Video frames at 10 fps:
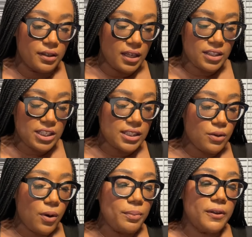It just,
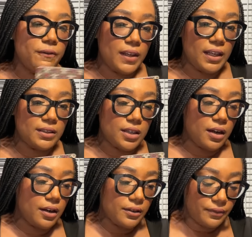it won't be fitting to
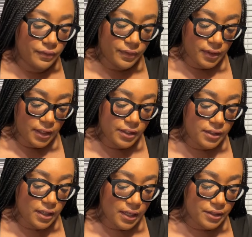her. Here's
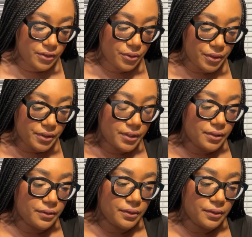the Nine of Swords.